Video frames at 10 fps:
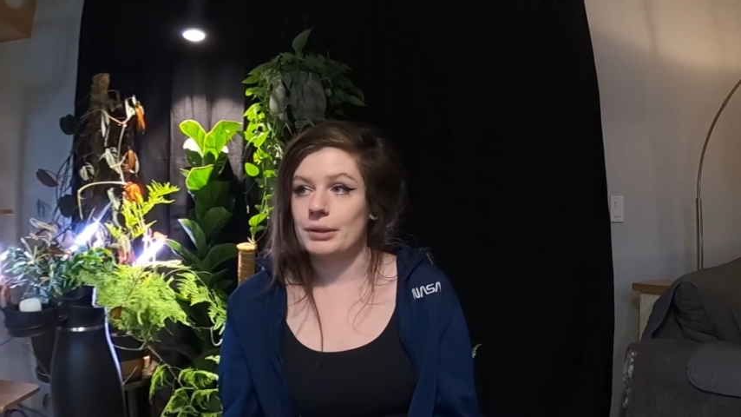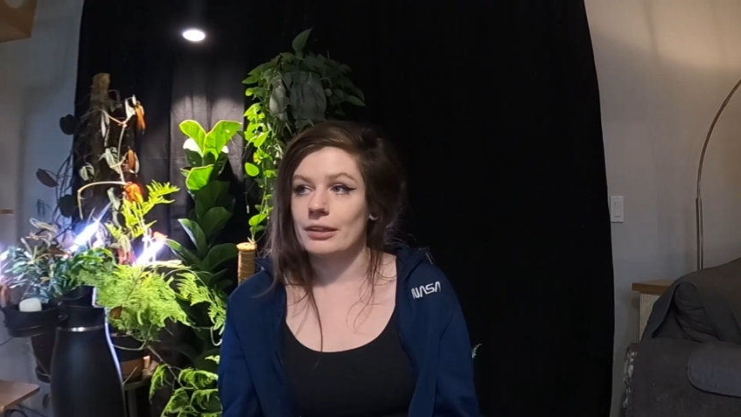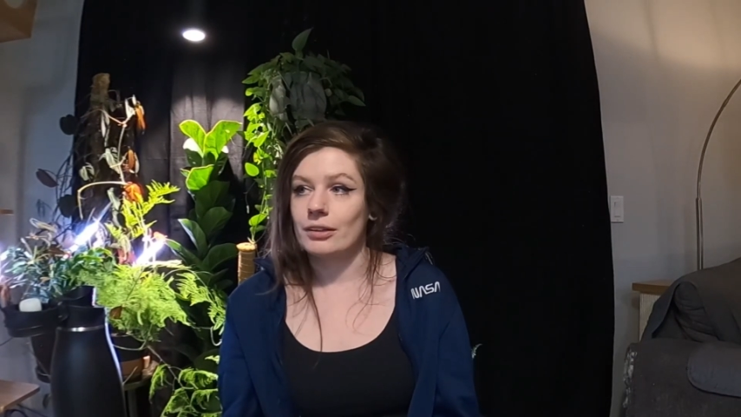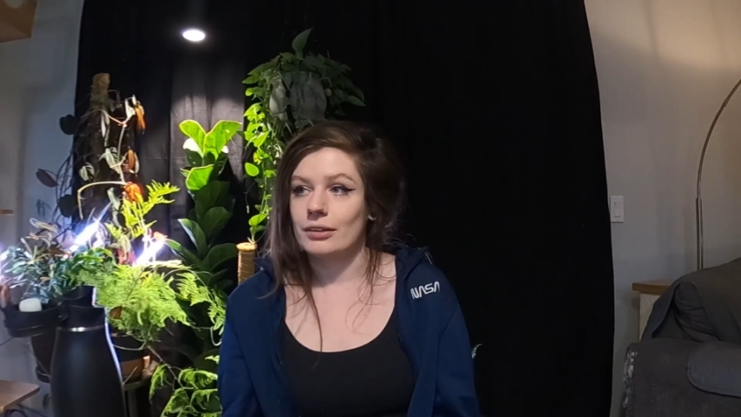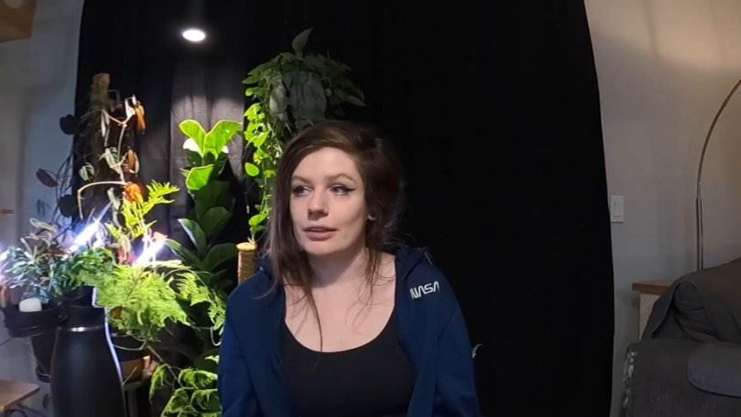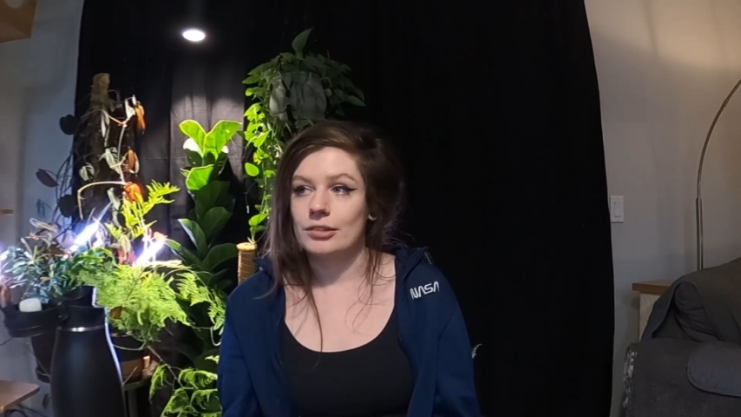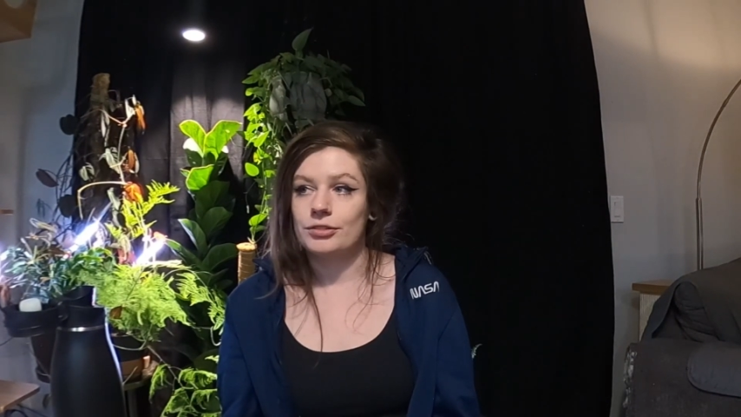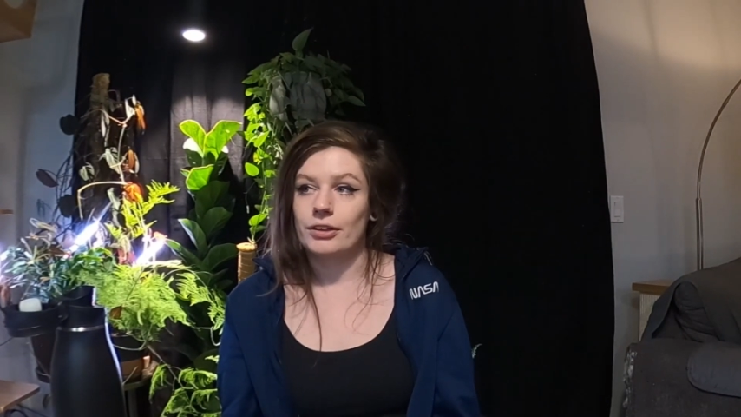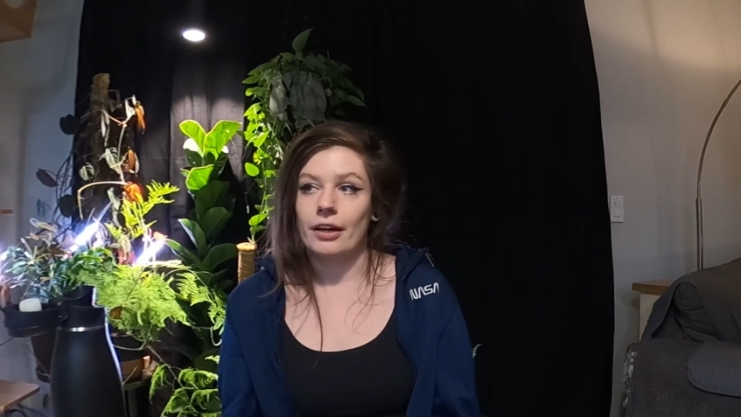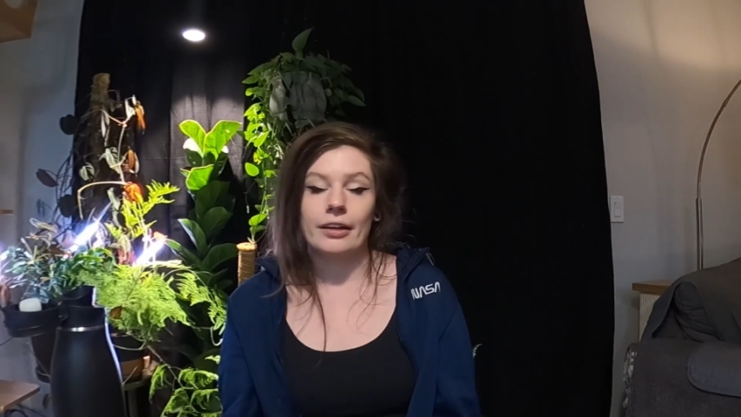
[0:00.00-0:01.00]
being clean
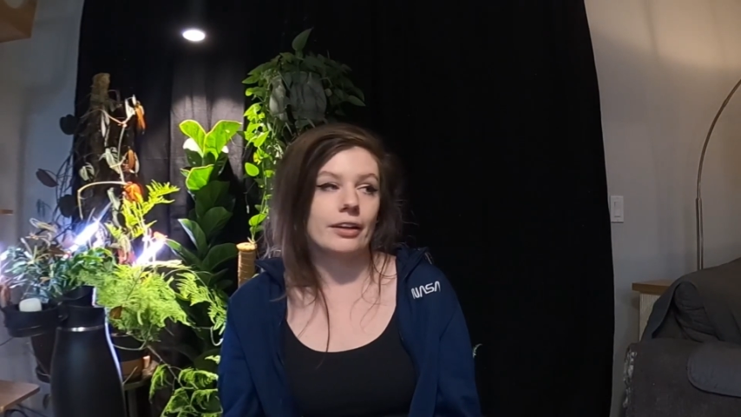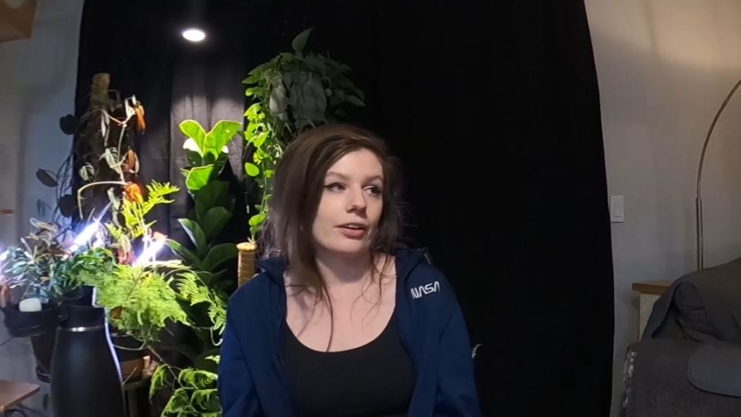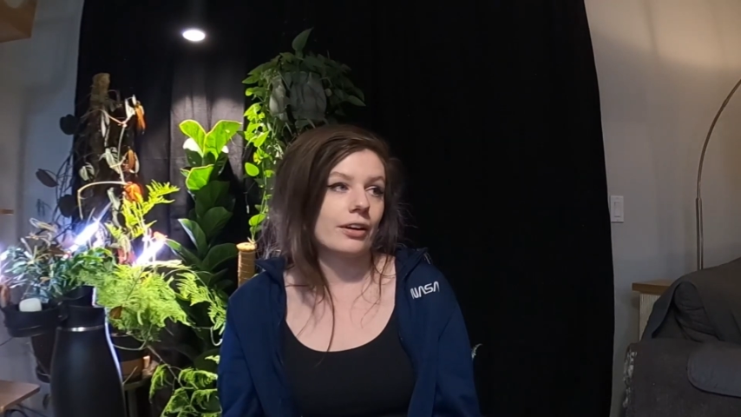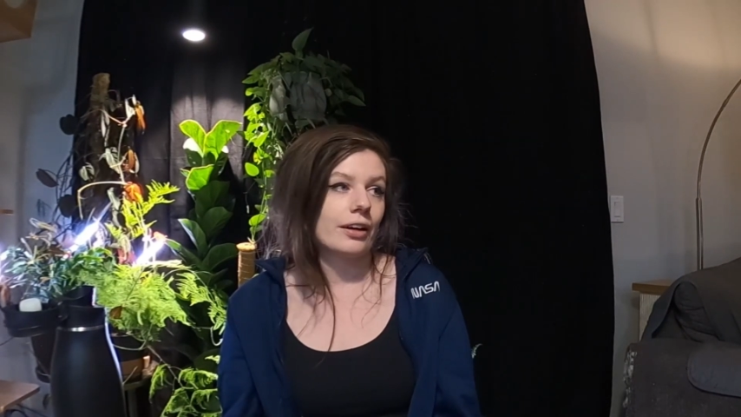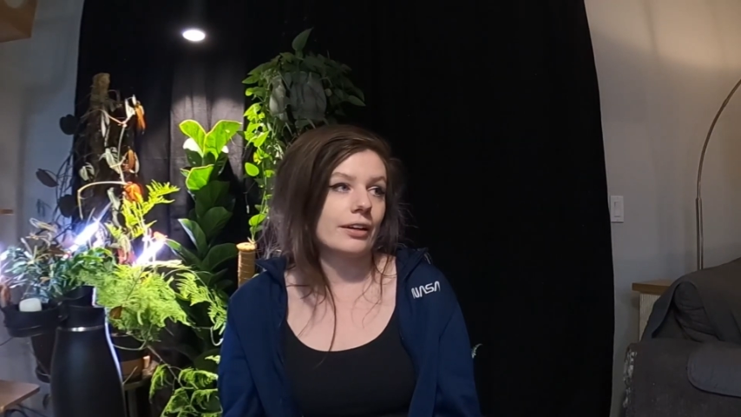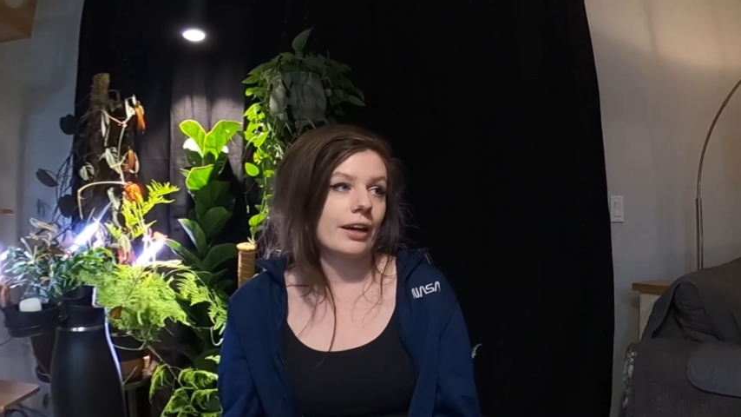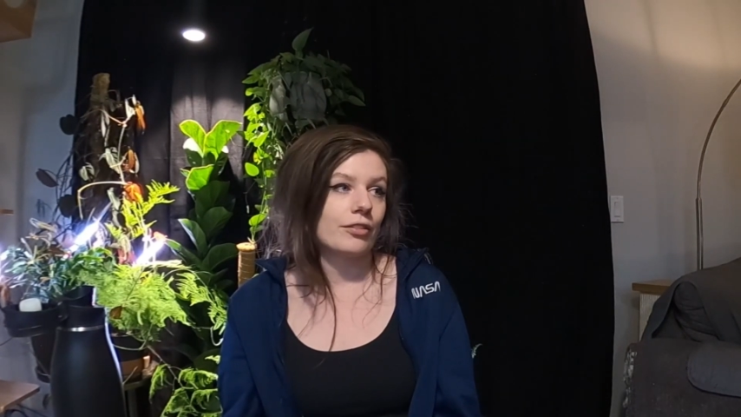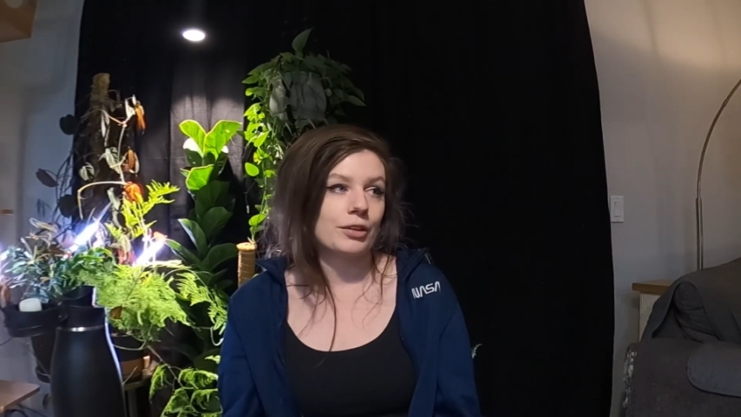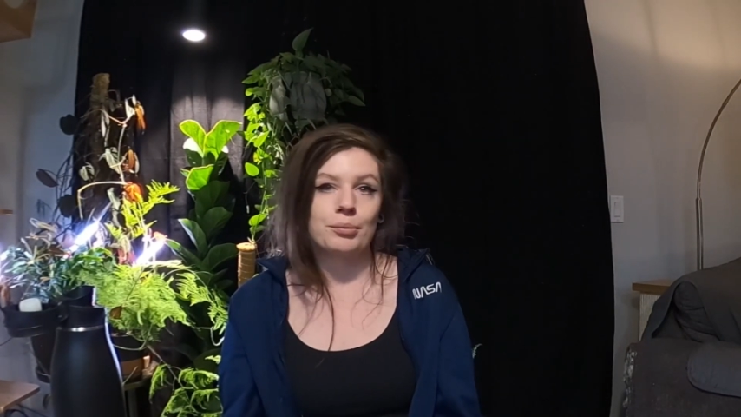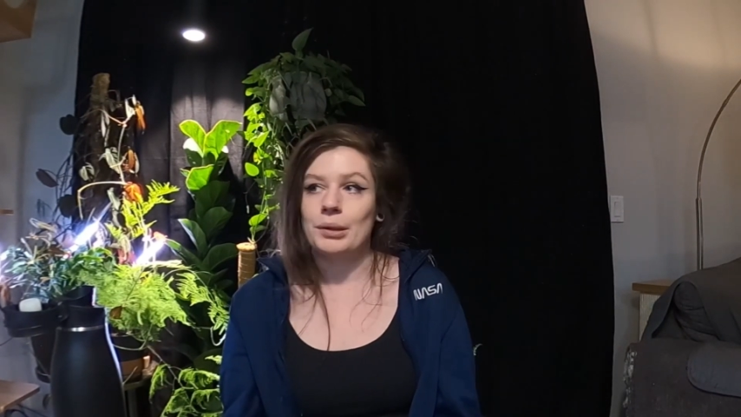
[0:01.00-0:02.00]
for a year and
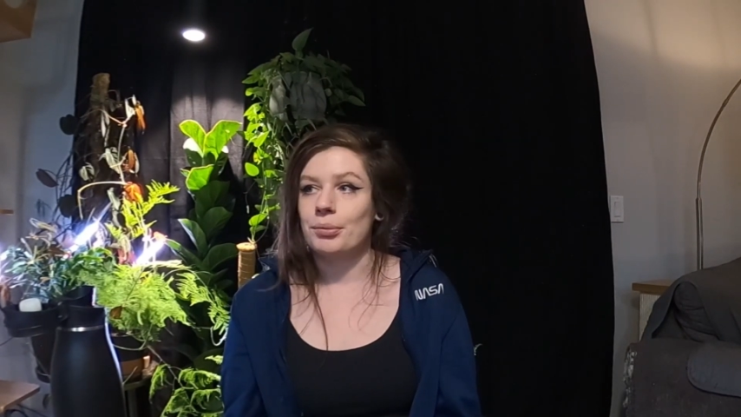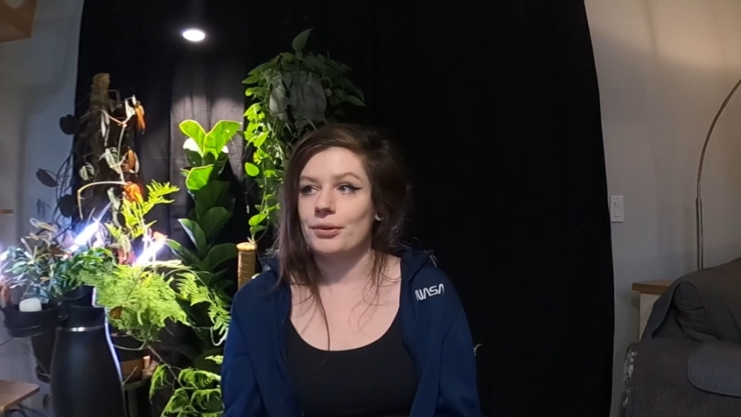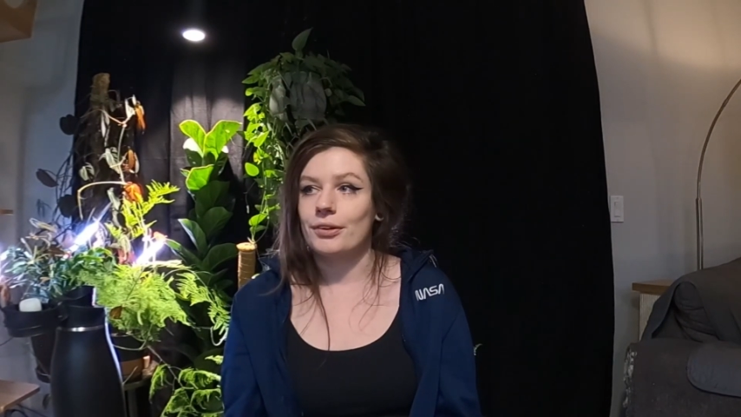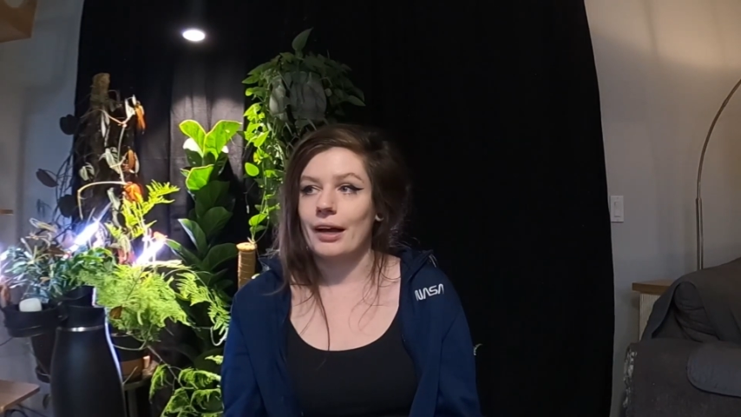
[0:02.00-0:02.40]
having people